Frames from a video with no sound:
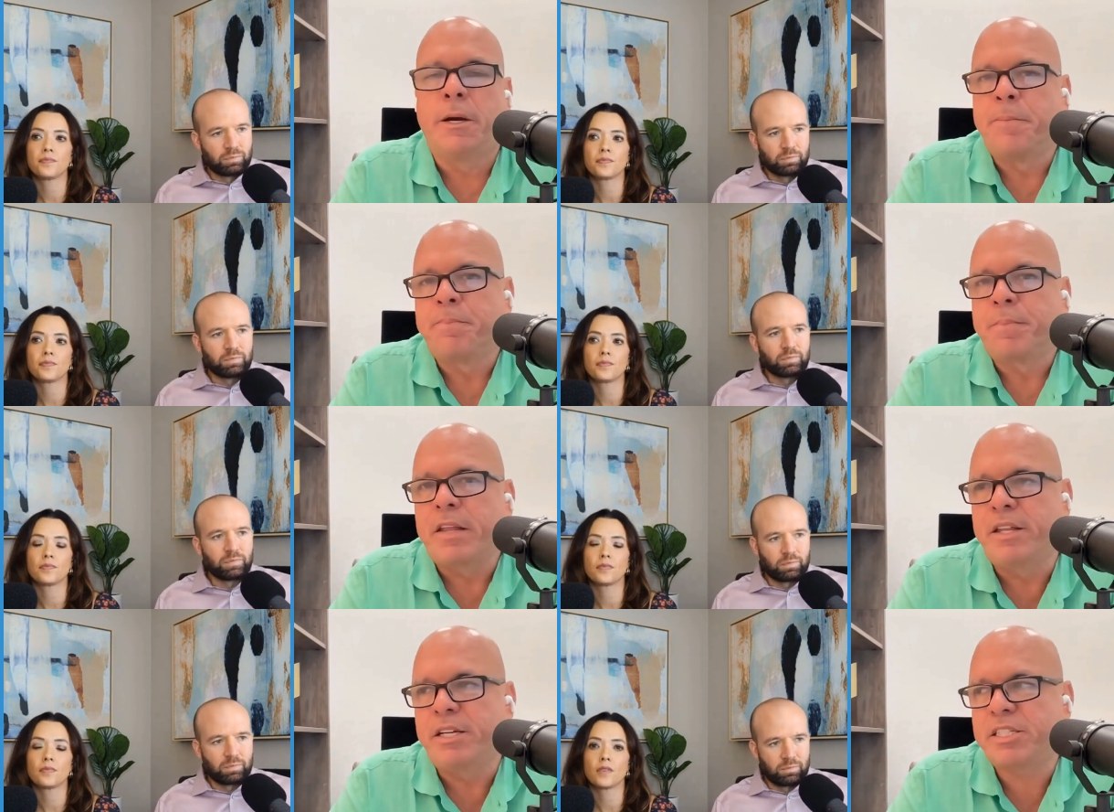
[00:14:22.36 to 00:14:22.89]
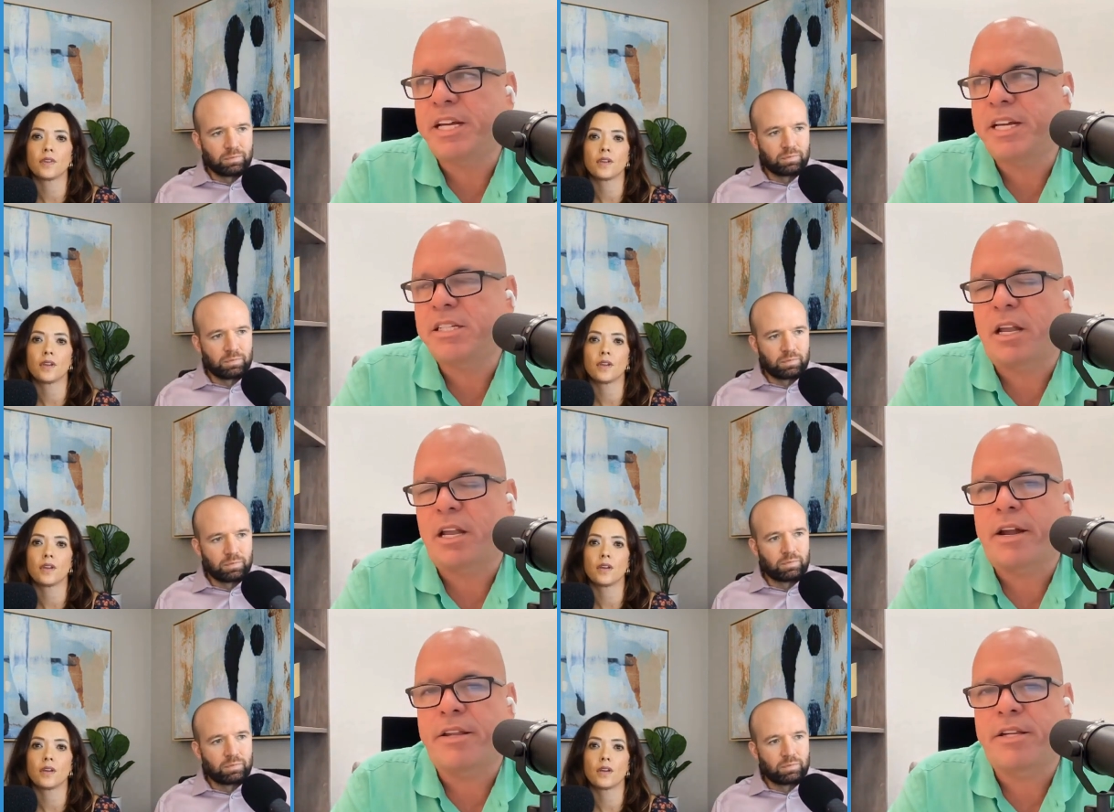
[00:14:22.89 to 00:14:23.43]
Speaker 1: this takes a lot of
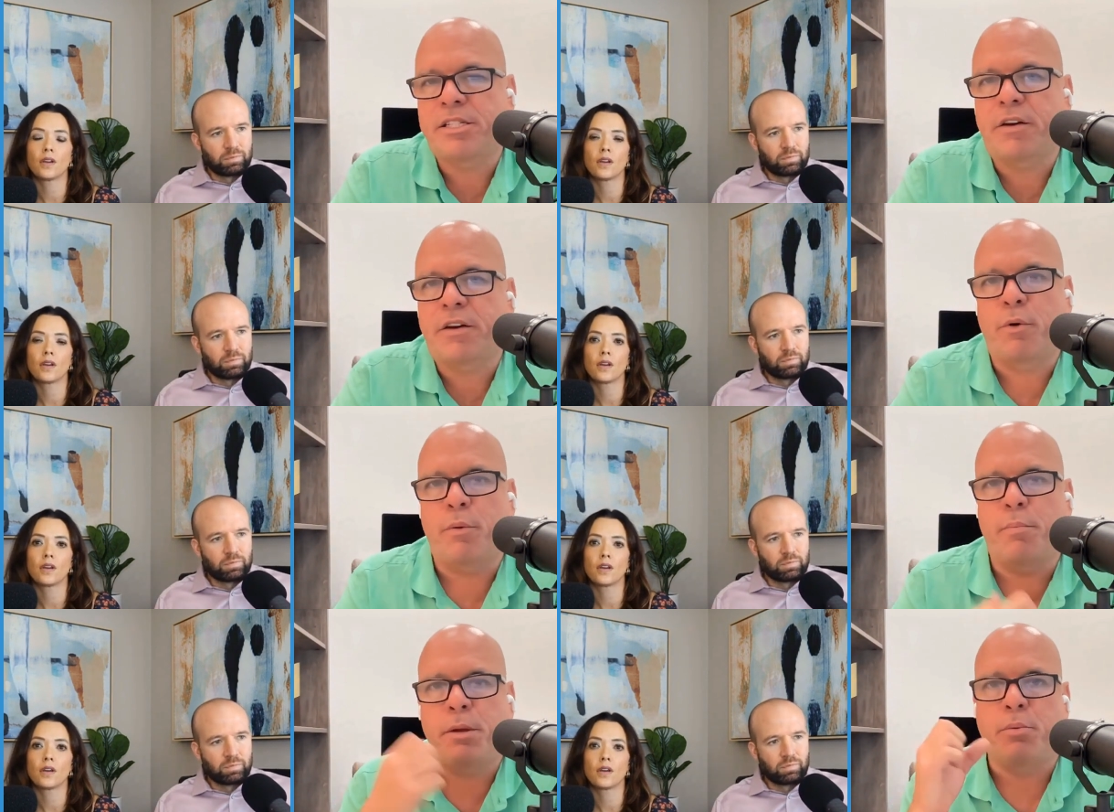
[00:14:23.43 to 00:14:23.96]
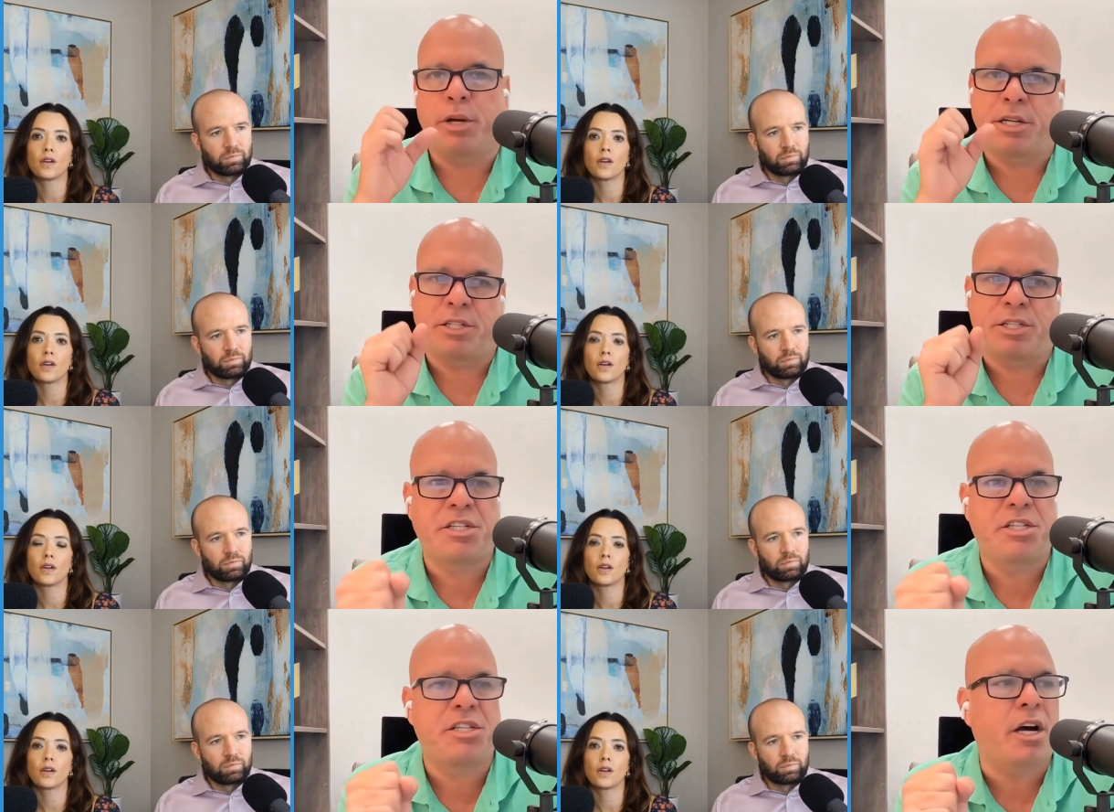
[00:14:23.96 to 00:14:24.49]
the stuff where people get
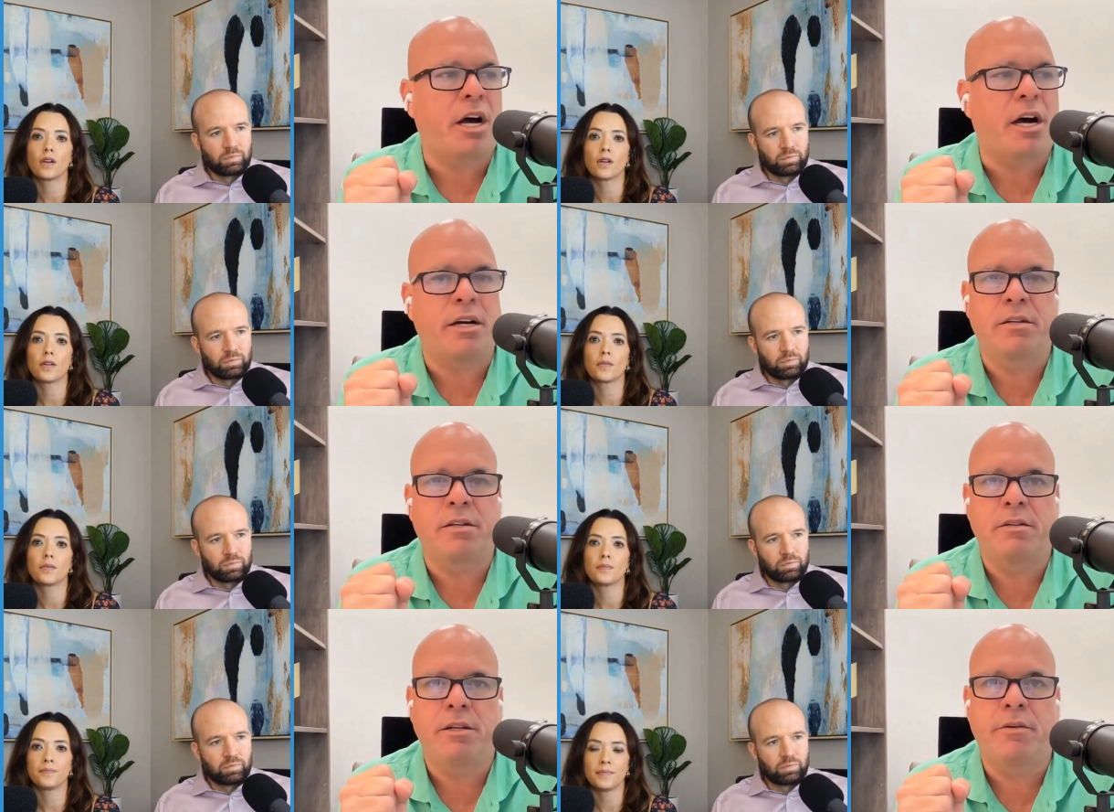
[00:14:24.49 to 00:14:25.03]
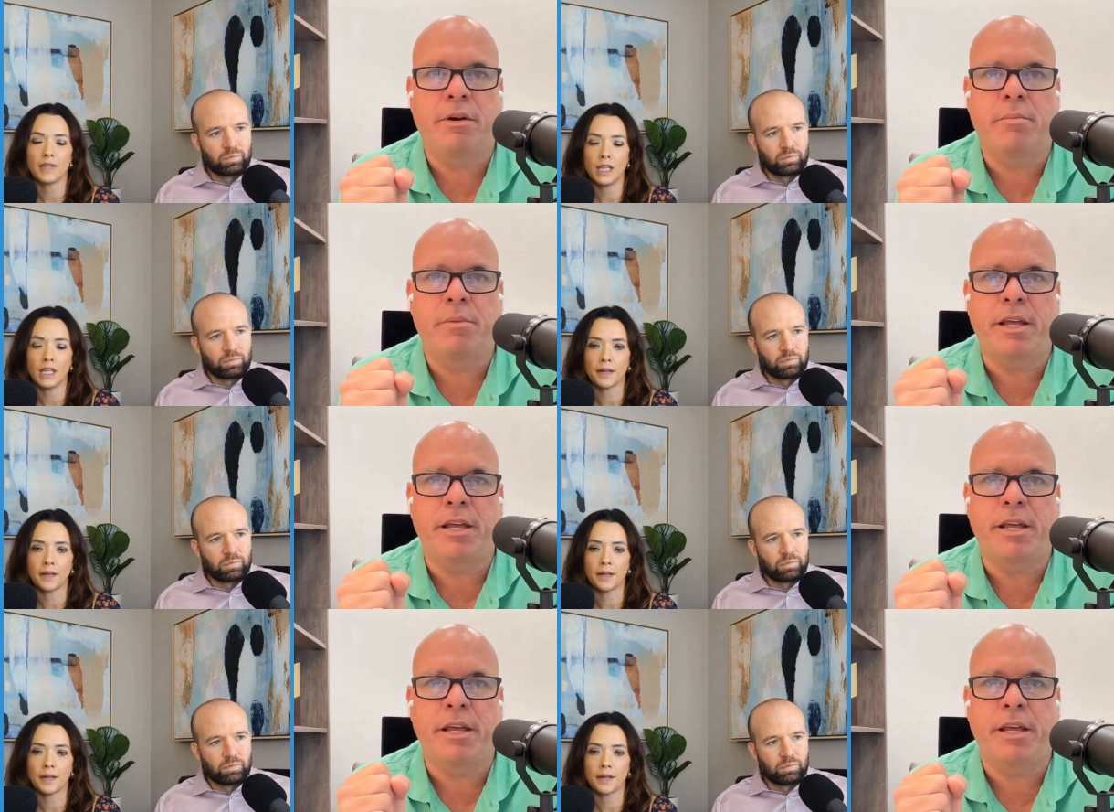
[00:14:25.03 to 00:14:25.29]
stuck you know what i mean yeah.